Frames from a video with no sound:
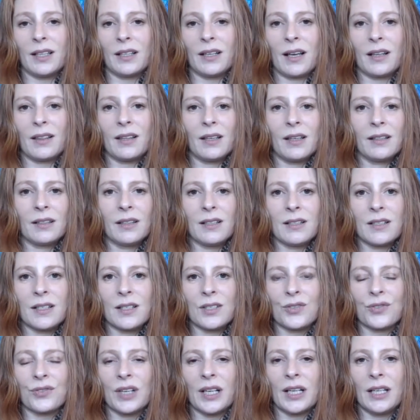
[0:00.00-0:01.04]
And I think this
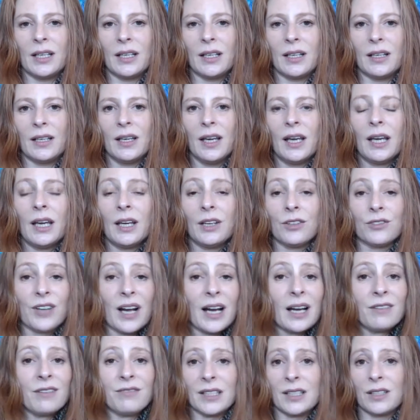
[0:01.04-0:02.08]
is really
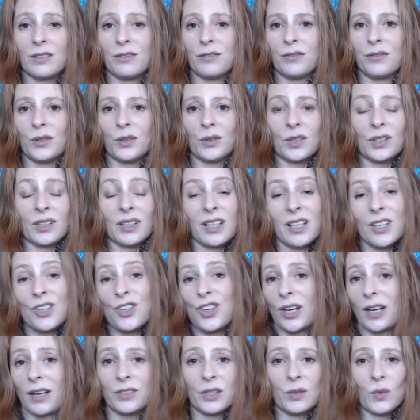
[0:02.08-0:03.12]
relevant for each
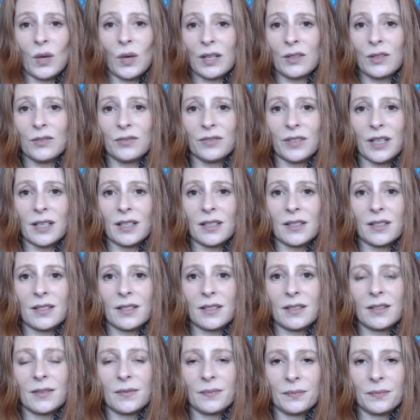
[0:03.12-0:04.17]
and every one of us.